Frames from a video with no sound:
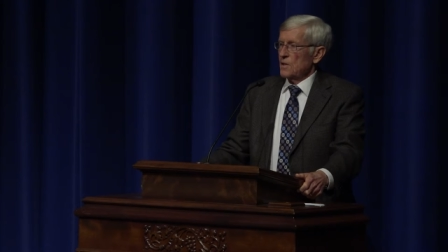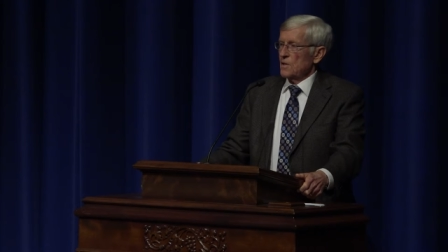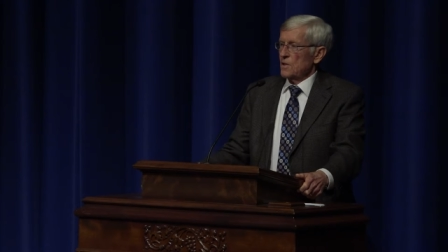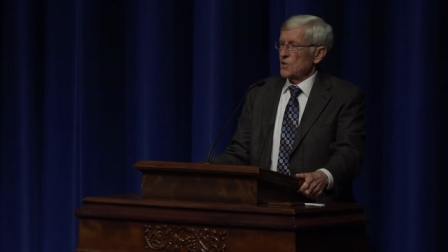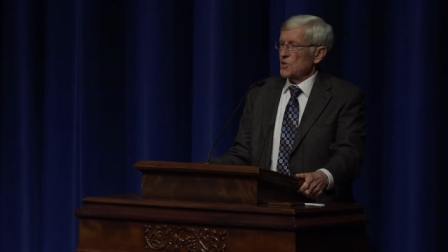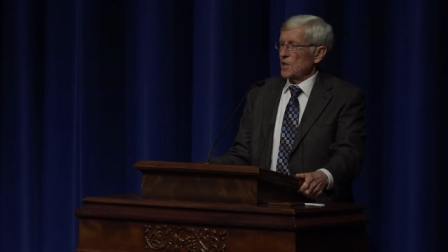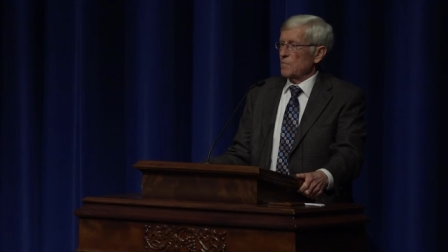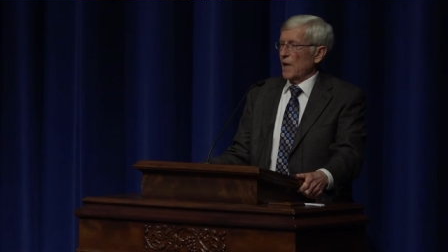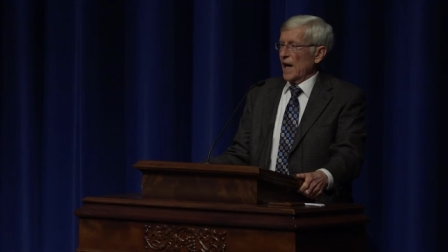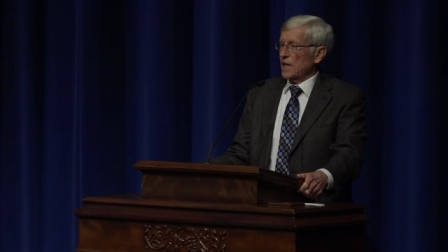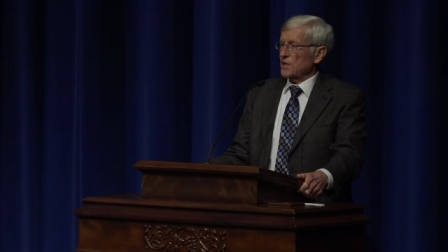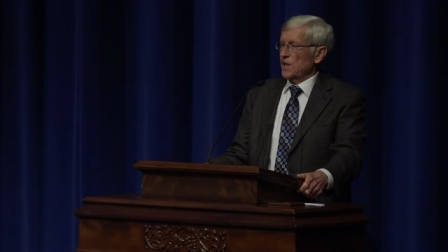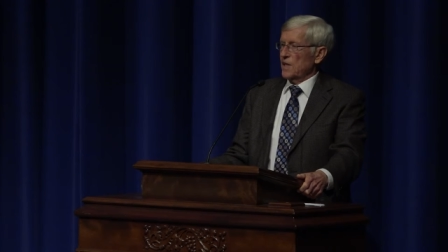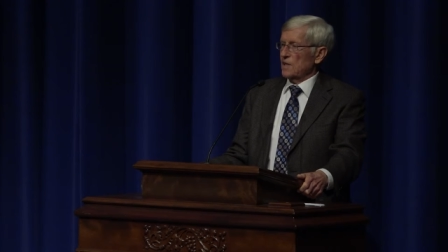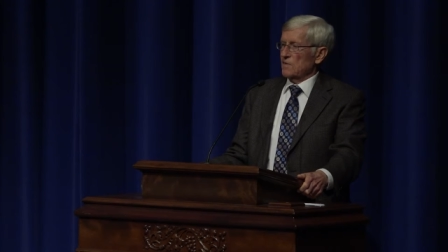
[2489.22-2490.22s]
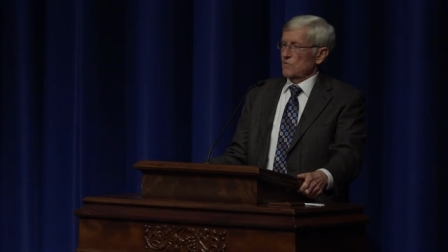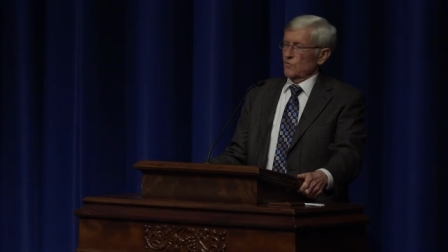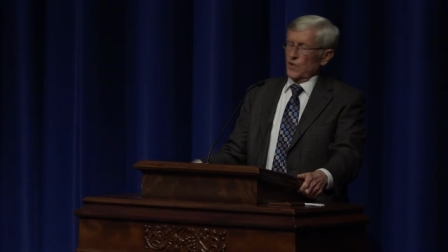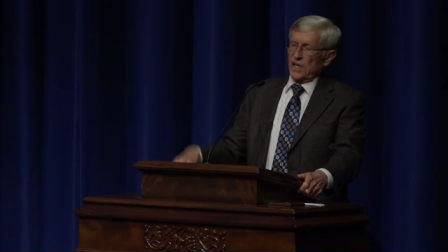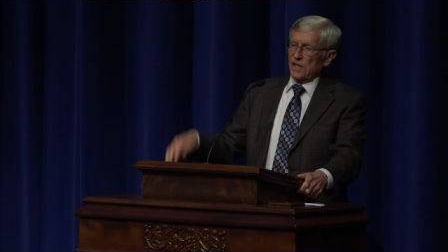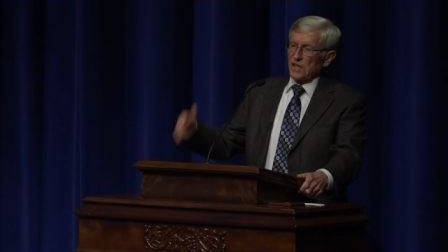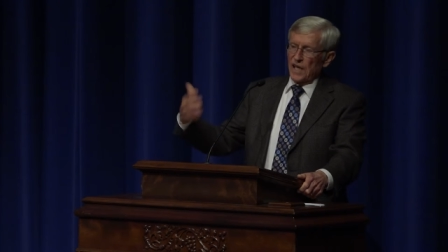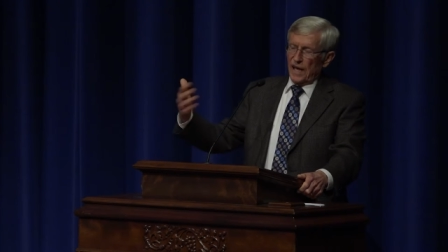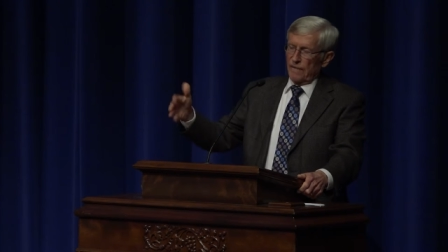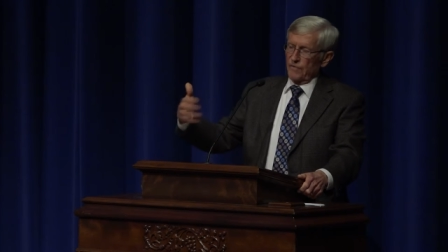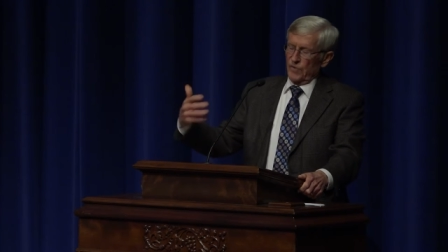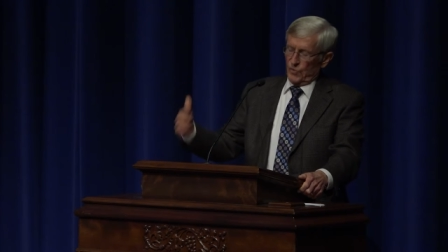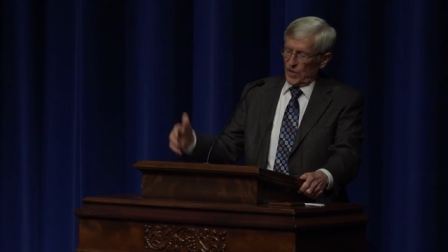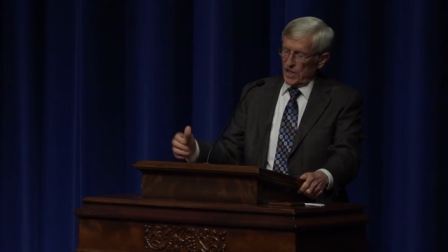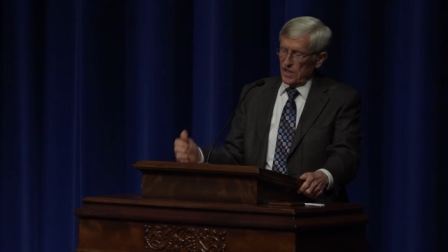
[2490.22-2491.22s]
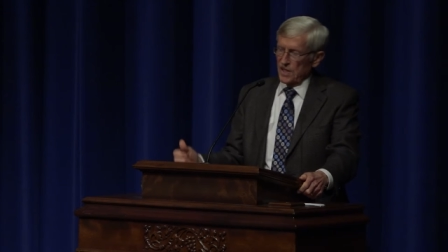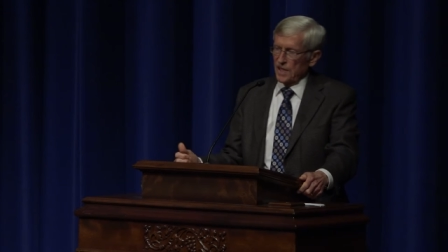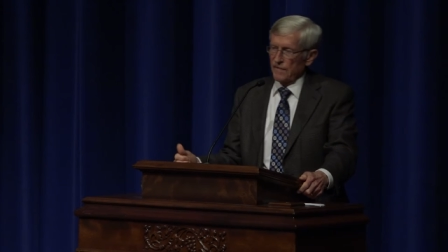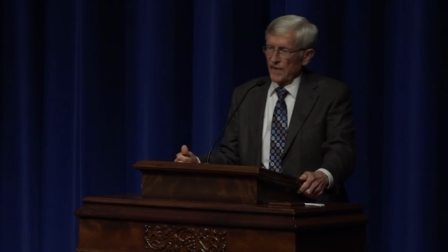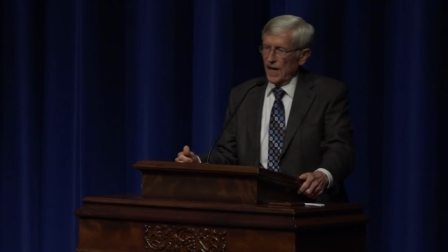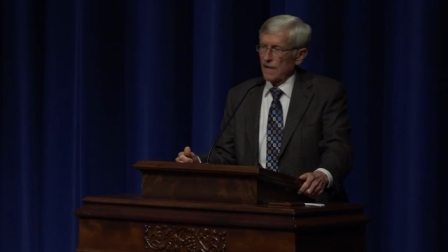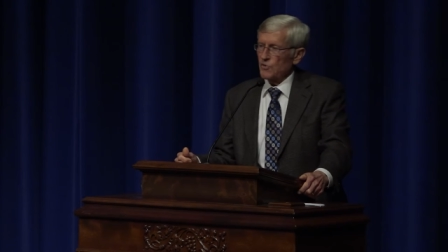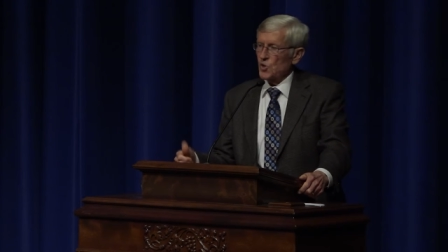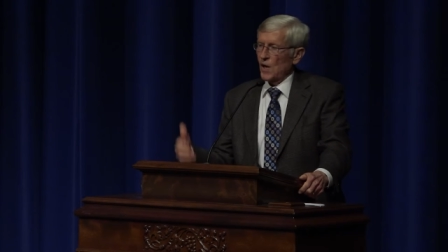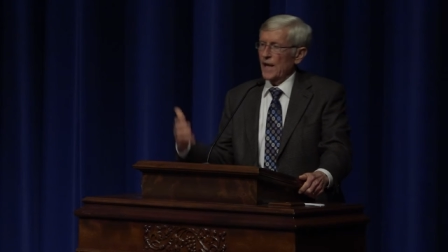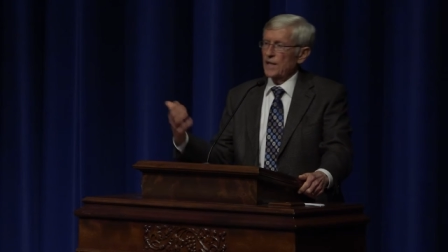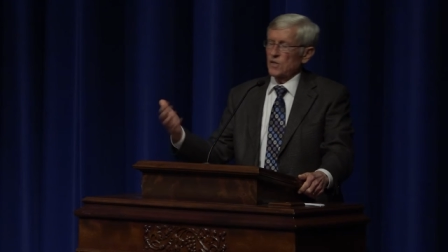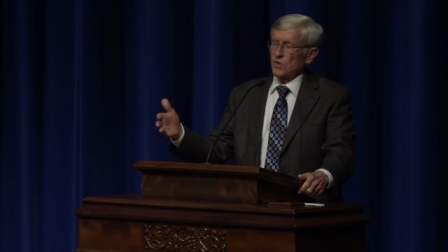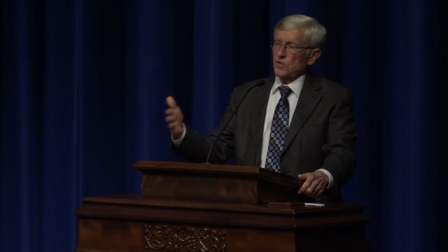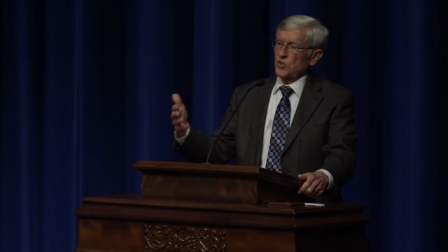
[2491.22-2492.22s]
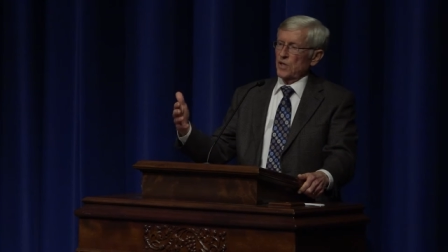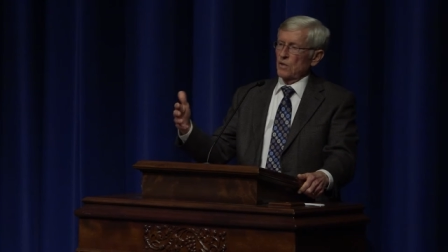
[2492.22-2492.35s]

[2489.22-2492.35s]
You see, back then, we didn't, have, we didn't even have tractors.